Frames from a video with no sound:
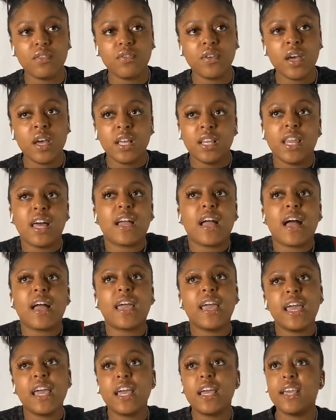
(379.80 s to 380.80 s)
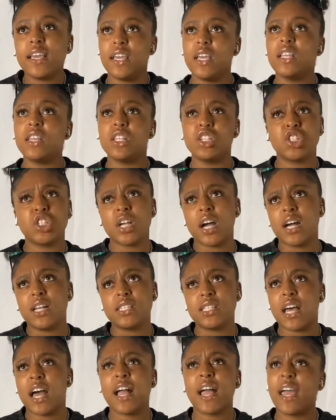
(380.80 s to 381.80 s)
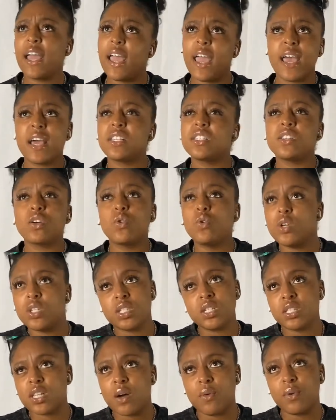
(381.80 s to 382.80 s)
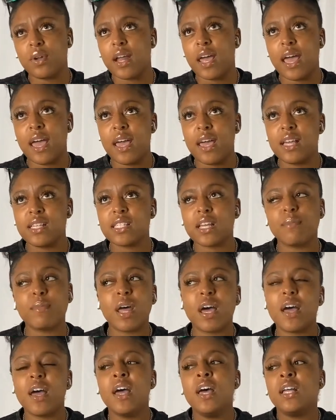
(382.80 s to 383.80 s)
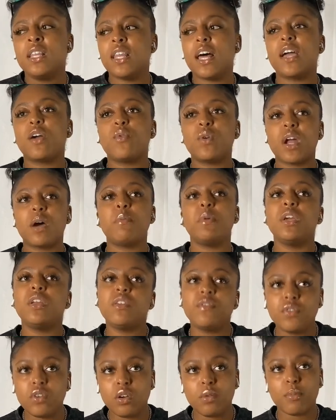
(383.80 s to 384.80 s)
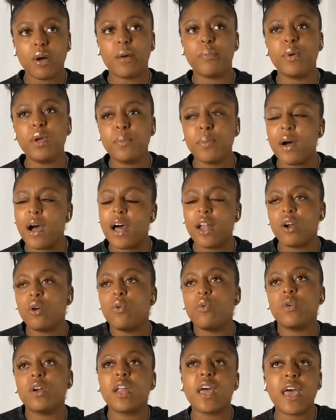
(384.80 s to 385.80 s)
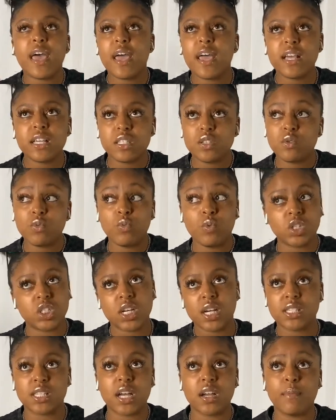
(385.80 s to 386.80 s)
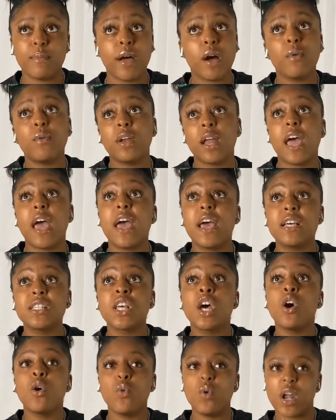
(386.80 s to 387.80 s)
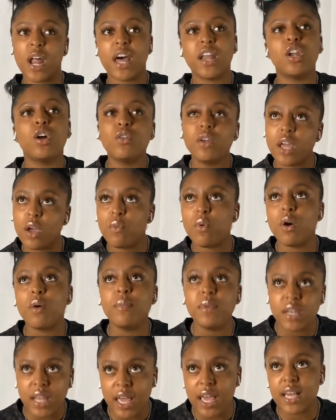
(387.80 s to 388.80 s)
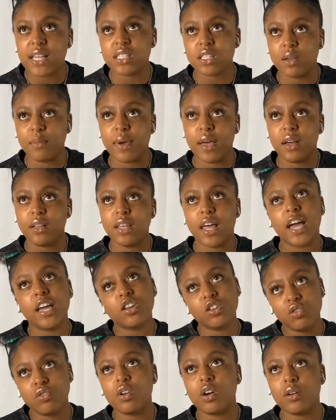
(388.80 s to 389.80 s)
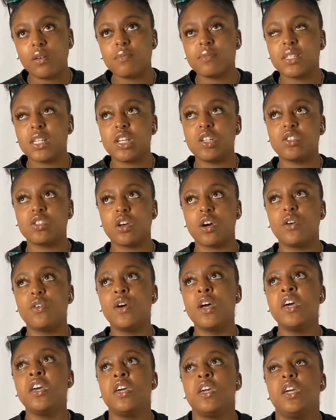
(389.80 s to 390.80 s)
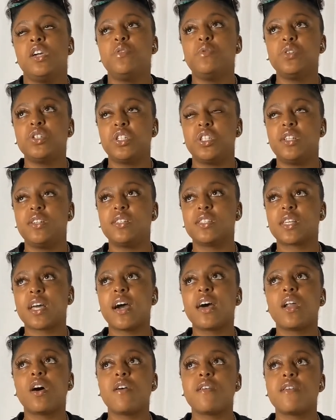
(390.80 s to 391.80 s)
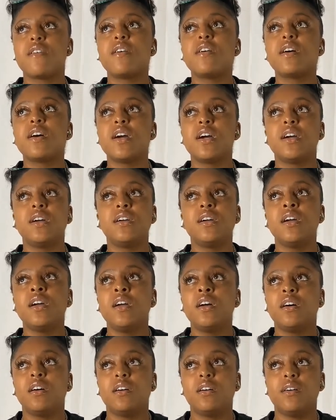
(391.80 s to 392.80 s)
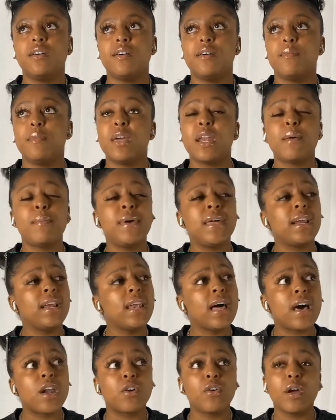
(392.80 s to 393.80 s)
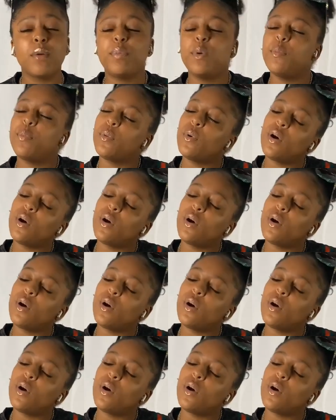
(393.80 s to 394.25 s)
Like, I can't get the shots. I can't ask the questions I want to ask. I'm not, like, when I'm interviewing my people, I don't want to ask what y'all talking about. I want to ask what I know they want me to ask about. Like, you know what I'm saying? Right. So it was just kind of hard. And I met a lot of great people.